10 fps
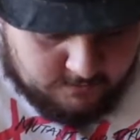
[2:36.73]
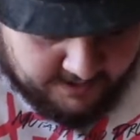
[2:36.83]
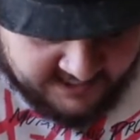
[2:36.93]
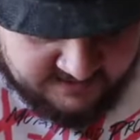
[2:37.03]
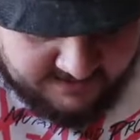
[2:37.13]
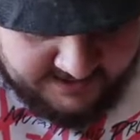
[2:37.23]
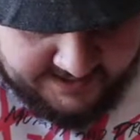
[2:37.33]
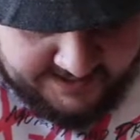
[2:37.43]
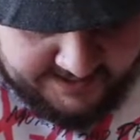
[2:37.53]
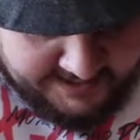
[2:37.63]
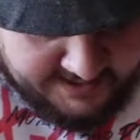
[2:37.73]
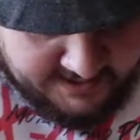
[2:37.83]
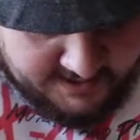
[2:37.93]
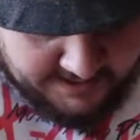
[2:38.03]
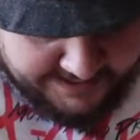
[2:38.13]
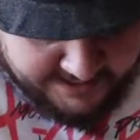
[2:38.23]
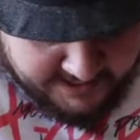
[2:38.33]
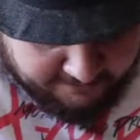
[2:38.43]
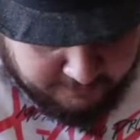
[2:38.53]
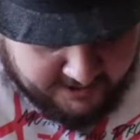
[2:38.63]
activate the
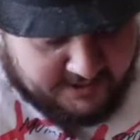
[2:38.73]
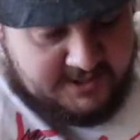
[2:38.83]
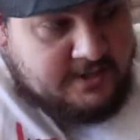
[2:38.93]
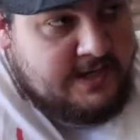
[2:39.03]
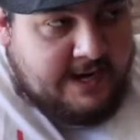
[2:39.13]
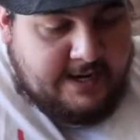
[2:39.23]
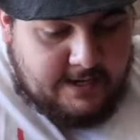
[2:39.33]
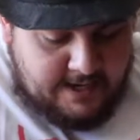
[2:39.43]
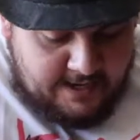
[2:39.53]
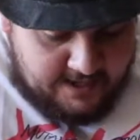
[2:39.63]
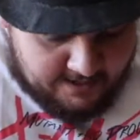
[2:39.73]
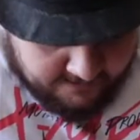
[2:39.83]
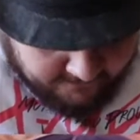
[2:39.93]
top 3 cards of your deck, and if